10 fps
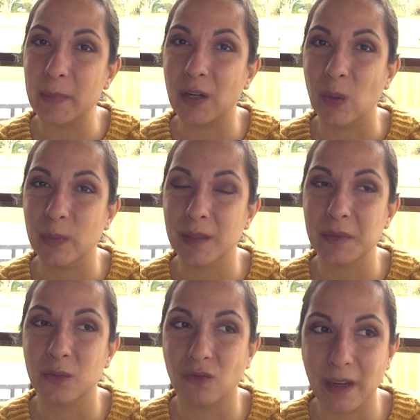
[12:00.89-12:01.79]
bit, open up
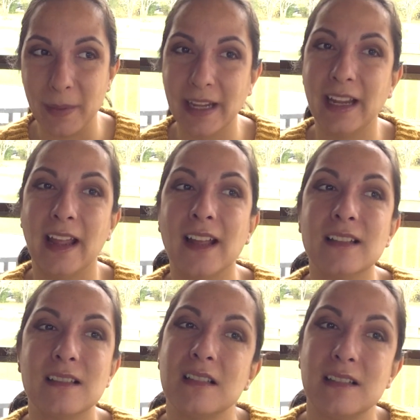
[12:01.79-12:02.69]
the ribbing,
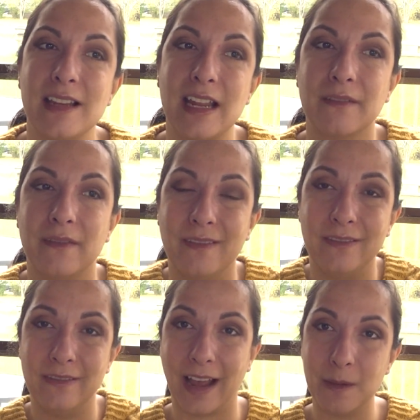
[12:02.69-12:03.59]
and see if
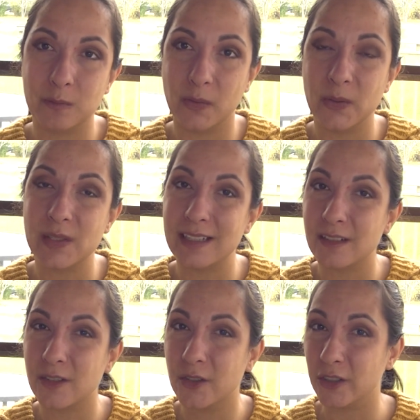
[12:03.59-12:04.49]
that pulls it
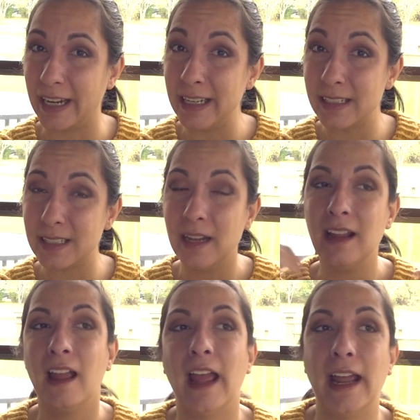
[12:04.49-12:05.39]
straight,
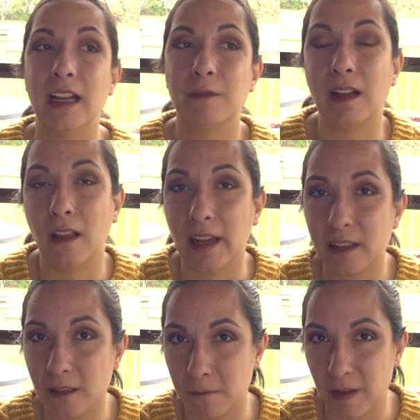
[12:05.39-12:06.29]
and if I
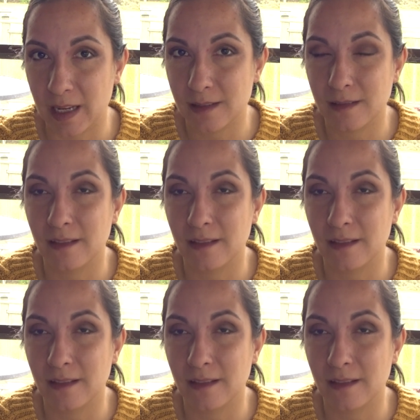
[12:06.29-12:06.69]
like the fit.